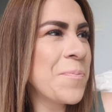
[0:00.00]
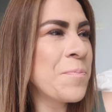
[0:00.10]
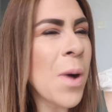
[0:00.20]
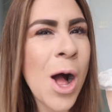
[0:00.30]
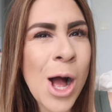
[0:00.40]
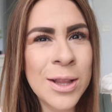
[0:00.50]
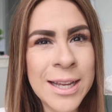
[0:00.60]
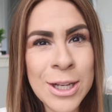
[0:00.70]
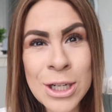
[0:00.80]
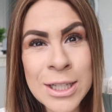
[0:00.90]
mall
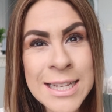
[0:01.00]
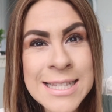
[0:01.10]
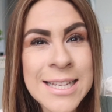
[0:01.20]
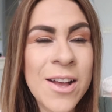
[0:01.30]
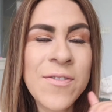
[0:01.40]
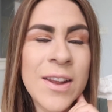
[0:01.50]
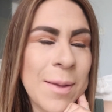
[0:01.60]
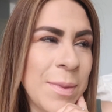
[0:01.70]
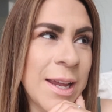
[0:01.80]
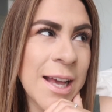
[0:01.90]
and girly stuff. And
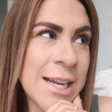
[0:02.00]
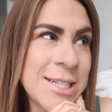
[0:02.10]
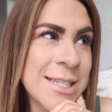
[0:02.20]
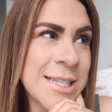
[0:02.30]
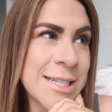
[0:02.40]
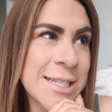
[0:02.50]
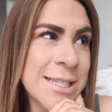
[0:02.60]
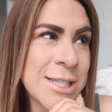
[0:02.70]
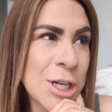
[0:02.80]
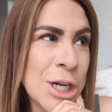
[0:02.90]
I'm like, I just need to
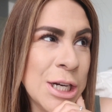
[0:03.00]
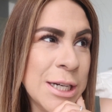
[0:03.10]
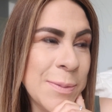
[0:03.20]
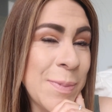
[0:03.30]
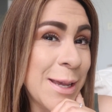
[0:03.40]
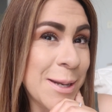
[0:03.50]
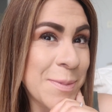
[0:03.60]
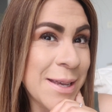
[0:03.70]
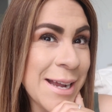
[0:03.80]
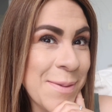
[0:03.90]
start picking up
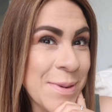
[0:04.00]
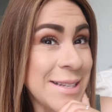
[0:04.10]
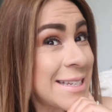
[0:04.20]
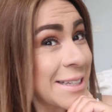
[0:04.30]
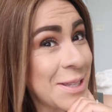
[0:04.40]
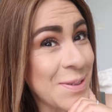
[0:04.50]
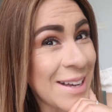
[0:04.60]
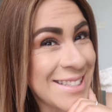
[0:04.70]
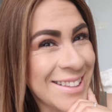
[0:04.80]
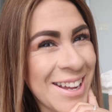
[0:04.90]
the camera and taking you
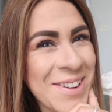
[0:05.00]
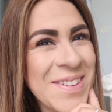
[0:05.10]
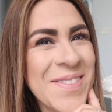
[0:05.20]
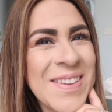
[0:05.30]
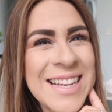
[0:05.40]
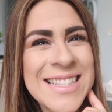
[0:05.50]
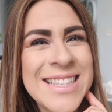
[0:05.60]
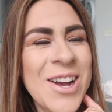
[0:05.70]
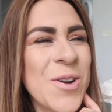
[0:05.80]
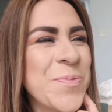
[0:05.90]
guys along with me.
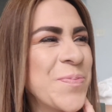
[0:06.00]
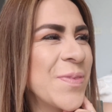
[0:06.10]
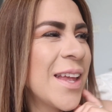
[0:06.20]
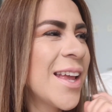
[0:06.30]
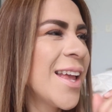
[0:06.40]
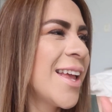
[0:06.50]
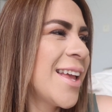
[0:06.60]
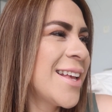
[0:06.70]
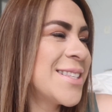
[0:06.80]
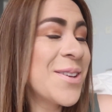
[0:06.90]
So
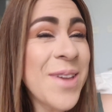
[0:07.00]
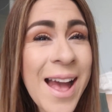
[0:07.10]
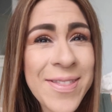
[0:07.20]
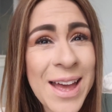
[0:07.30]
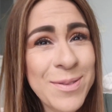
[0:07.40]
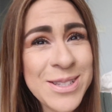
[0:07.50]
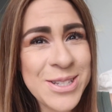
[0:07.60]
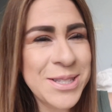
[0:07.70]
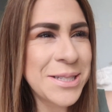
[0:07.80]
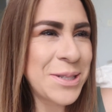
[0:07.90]
yeah, that was
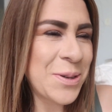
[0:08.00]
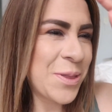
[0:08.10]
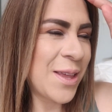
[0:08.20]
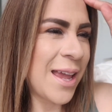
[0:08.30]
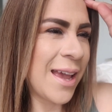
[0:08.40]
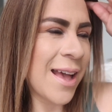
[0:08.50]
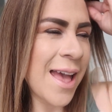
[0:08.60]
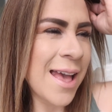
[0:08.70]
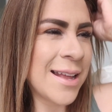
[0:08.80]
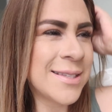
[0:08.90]
just a little thing,
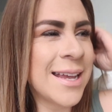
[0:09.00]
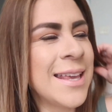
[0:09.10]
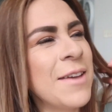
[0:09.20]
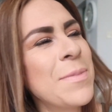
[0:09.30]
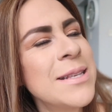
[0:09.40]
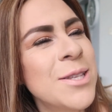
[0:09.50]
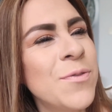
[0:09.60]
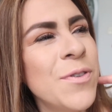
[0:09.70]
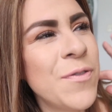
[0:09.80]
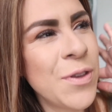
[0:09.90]
and I gave
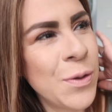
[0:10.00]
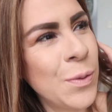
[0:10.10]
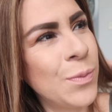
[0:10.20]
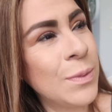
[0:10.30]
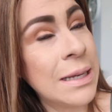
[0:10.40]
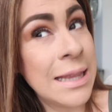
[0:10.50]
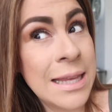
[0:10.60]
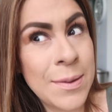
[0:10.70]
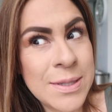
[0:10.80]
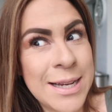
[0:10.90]
myself a few, I
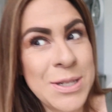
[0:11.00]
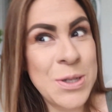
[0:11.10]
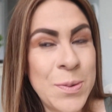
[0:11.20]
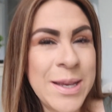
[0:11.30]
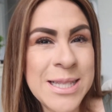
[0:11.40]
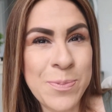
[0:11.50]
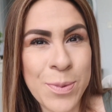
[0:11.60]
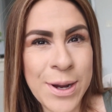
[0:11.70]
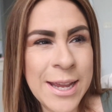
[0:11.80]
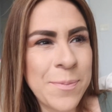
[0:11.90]
think it was like 2 weeks
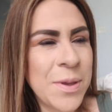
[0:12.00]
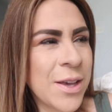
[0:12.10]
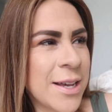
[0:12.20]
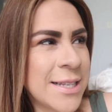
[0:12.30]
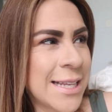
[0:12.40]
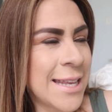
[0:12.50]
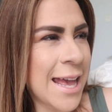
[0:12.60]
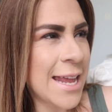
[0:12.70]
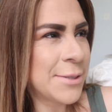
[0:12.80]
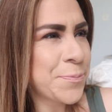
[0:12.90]
break, because
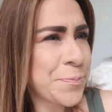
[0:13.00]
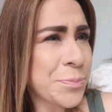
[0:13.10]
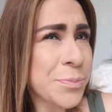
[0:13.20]
again,